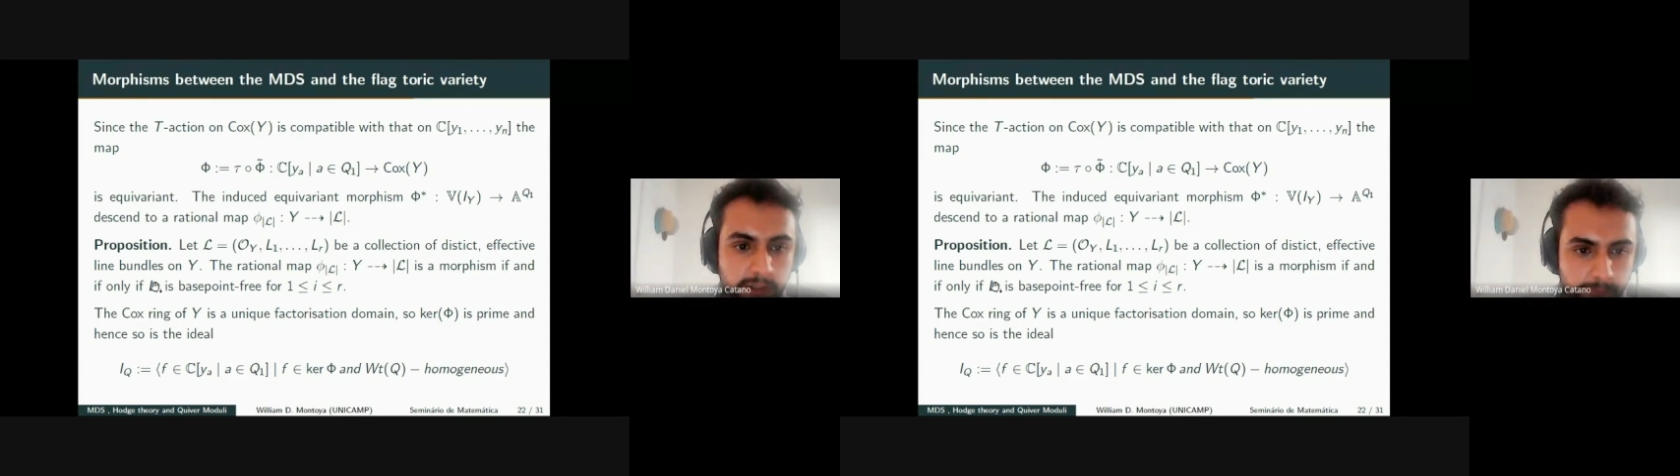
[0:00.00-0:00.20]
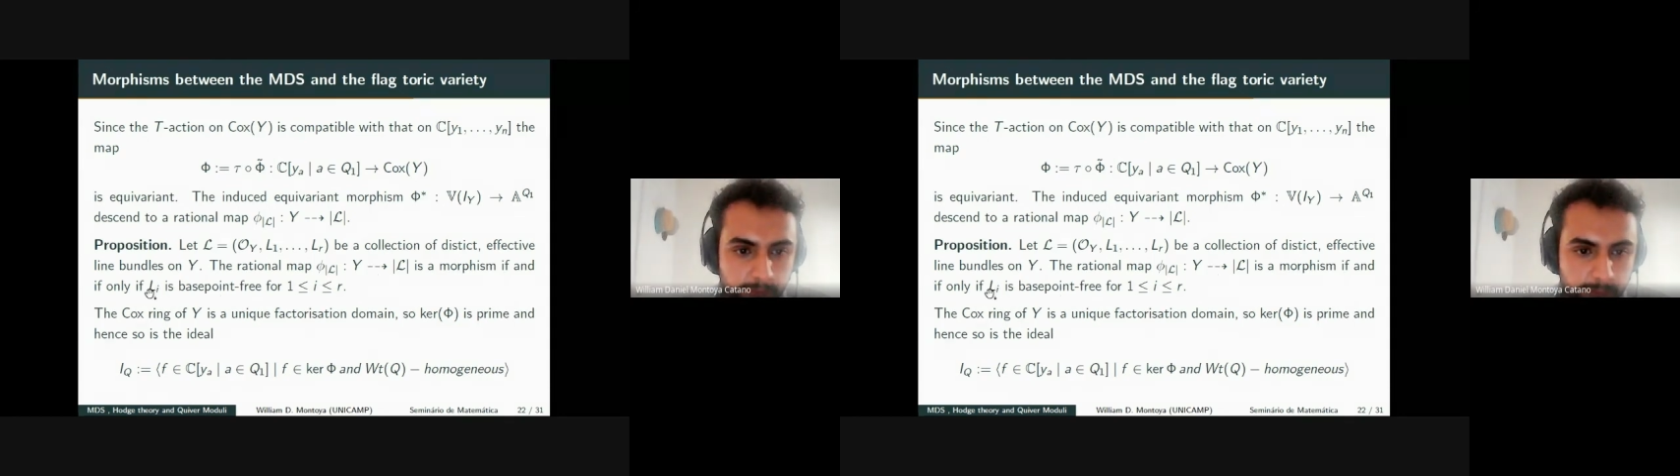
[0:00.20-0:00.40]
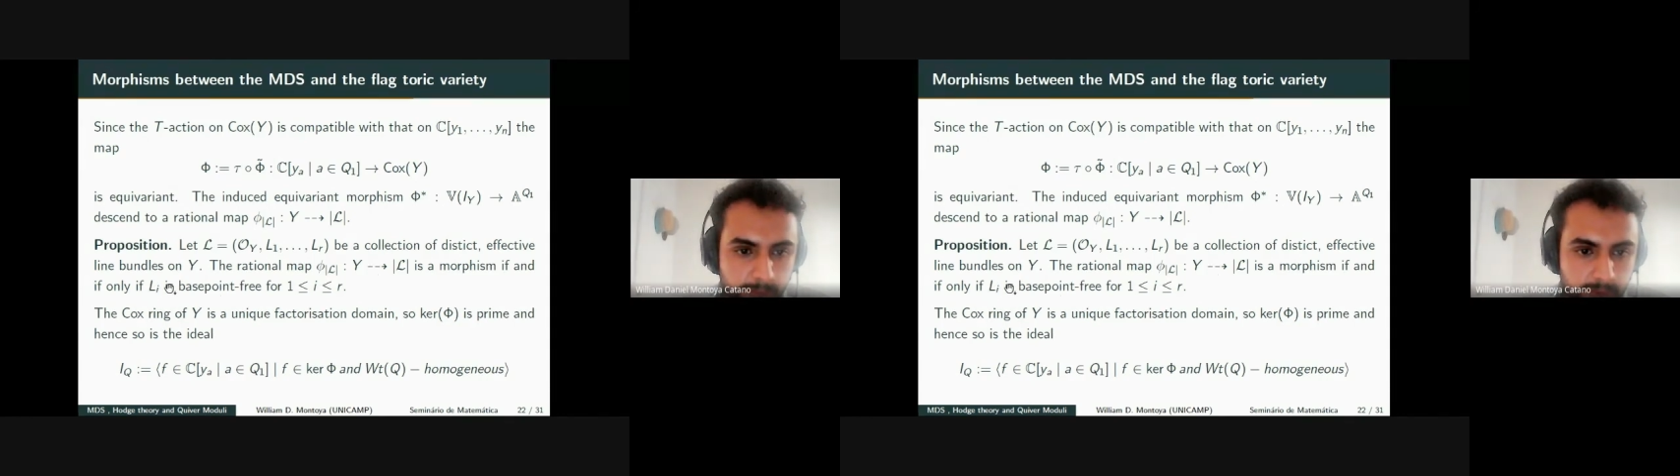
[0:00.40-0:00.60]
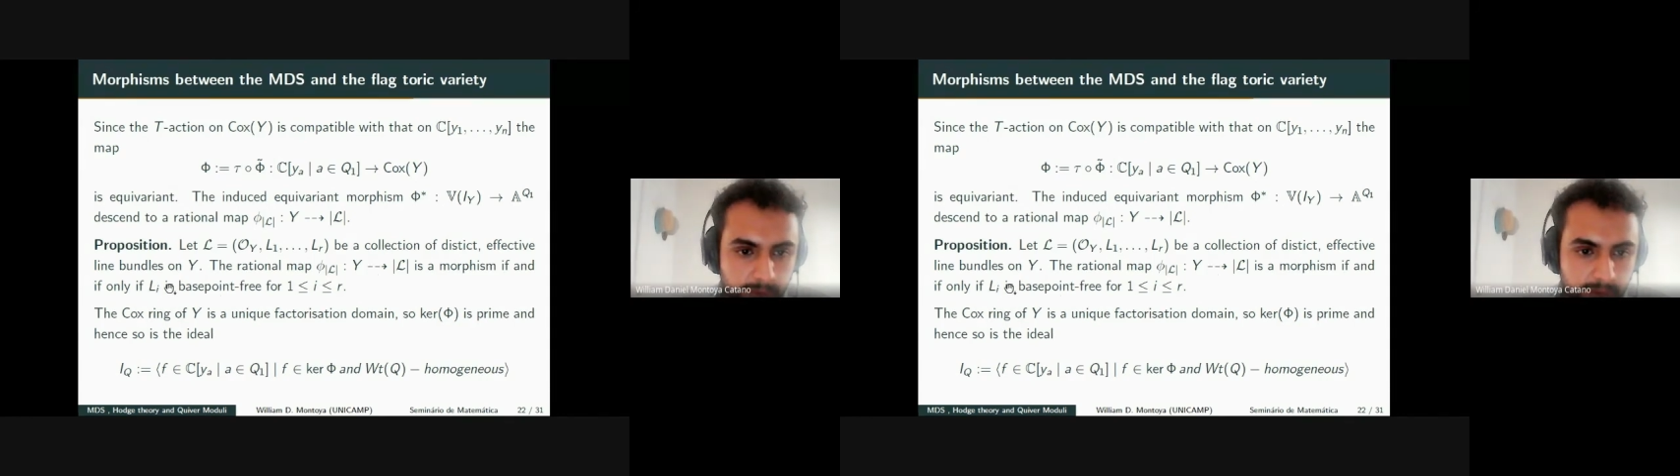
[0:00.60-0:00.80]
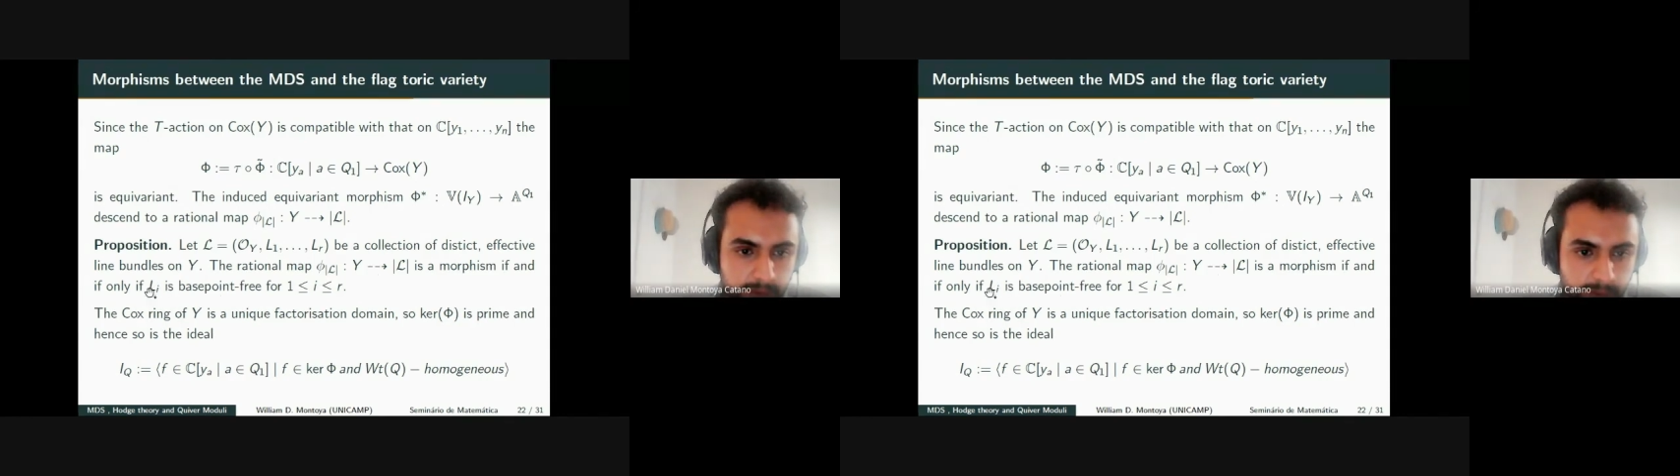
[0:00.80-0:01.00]
for
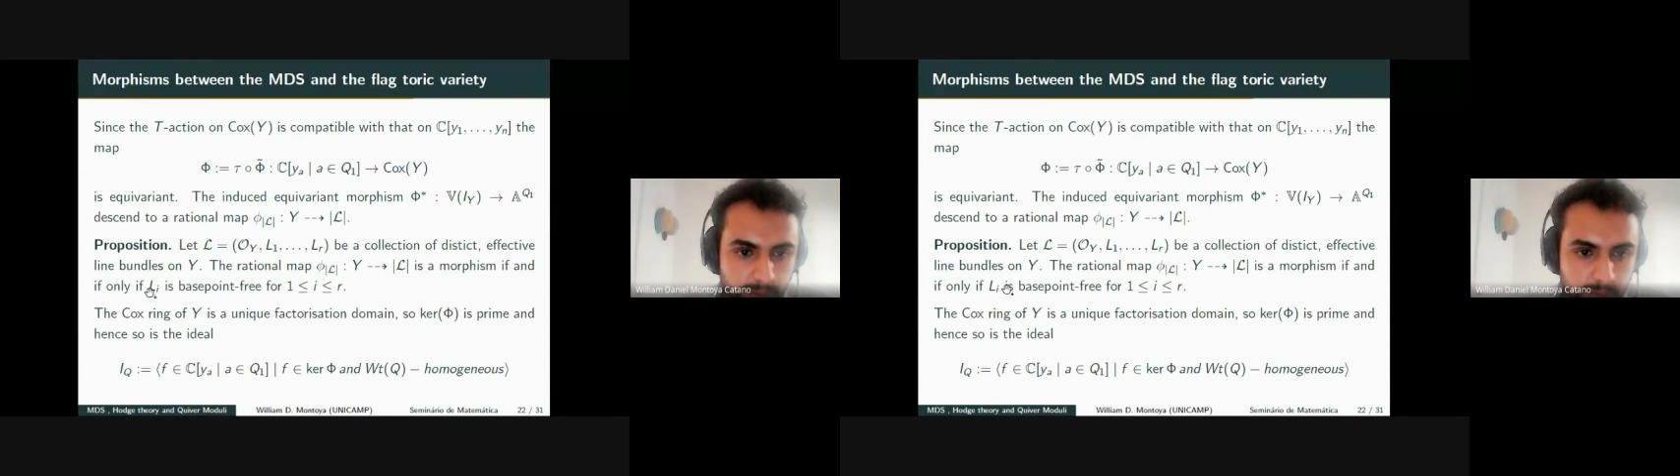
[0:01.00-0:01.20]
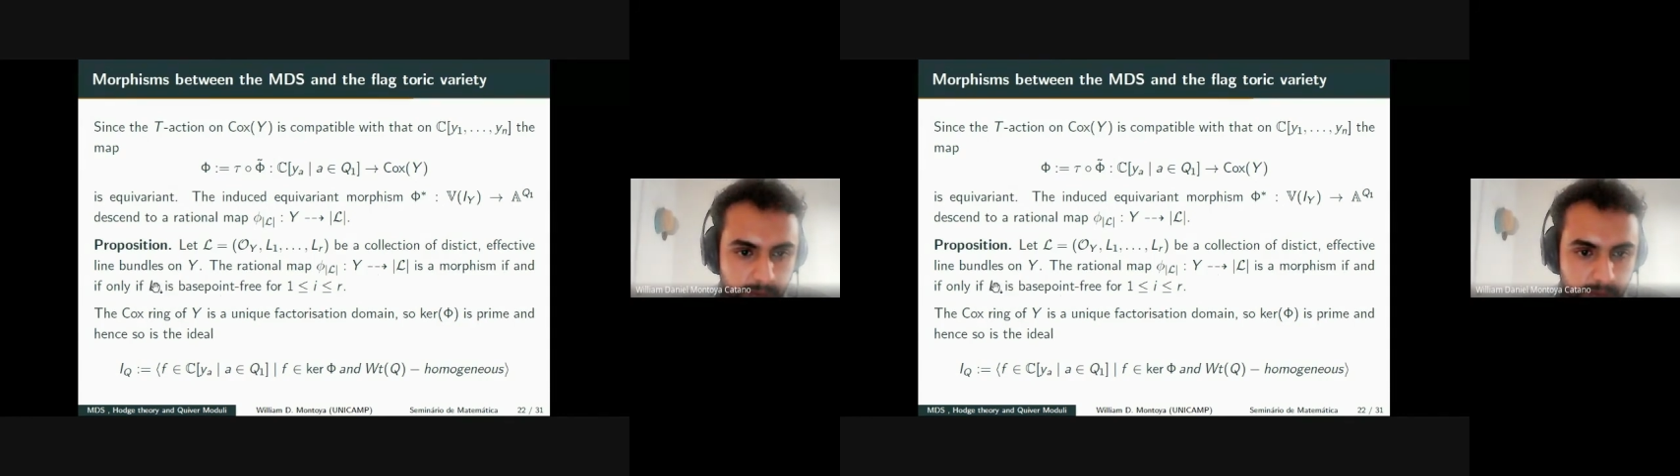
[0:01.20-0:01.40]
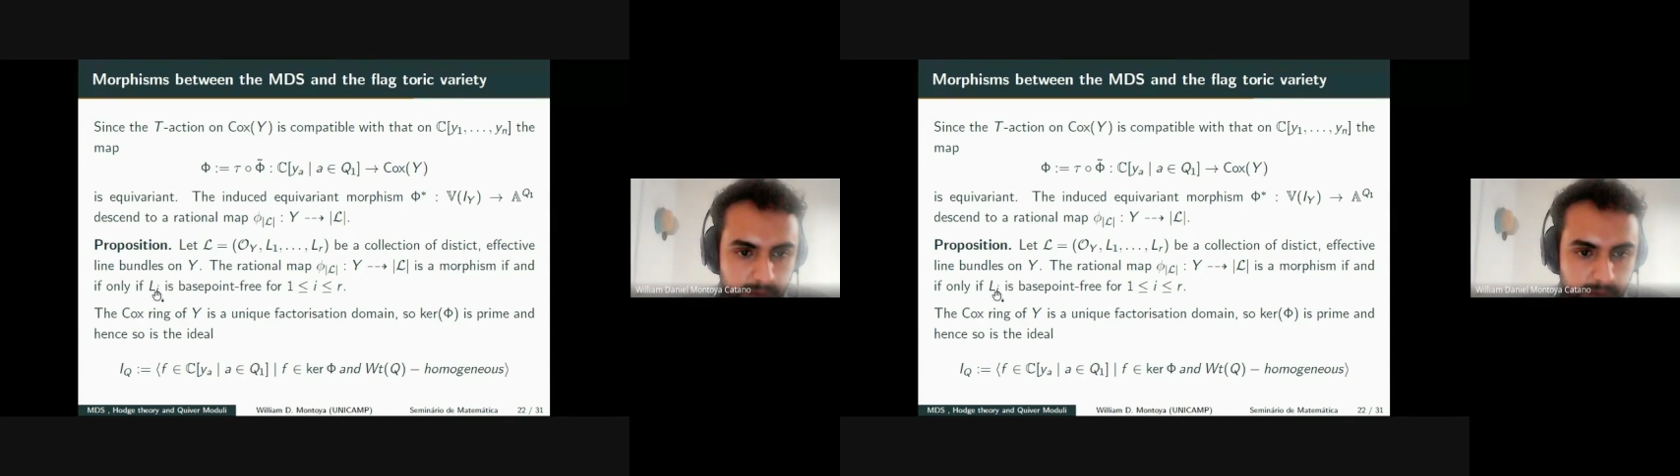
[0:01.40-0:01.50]
more to